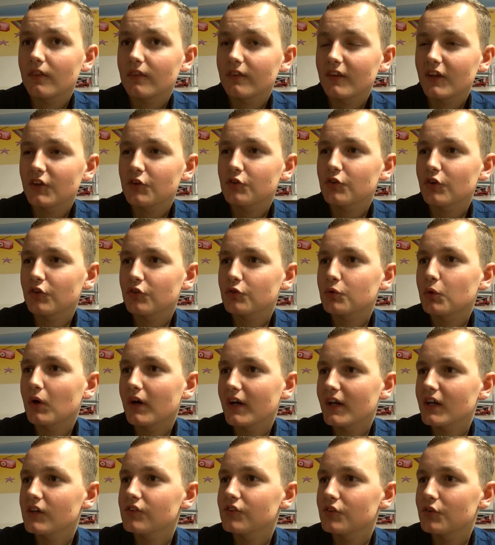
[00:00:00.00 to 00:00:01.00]
It's
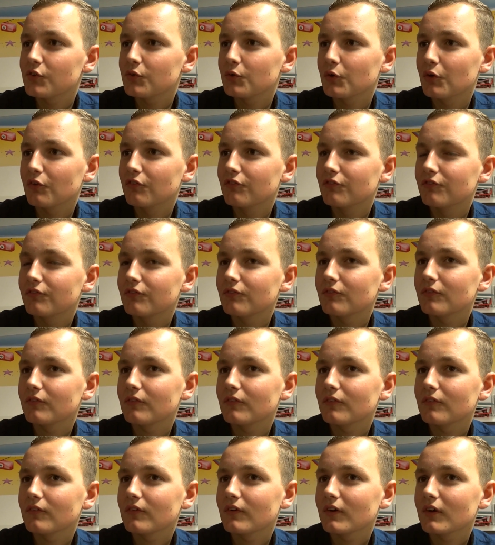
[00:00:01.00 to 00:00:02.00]
quite easy to sort of
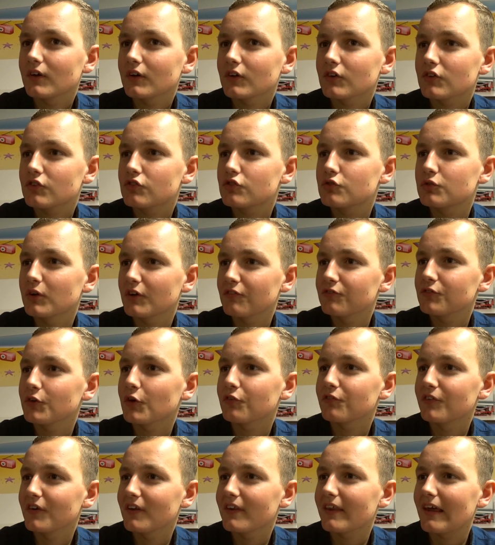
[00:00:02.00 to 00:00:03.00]
drift
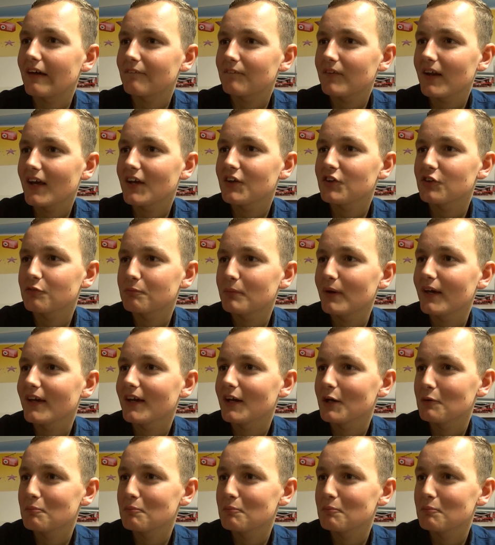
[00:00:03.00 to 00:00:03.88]
off into that place of being at a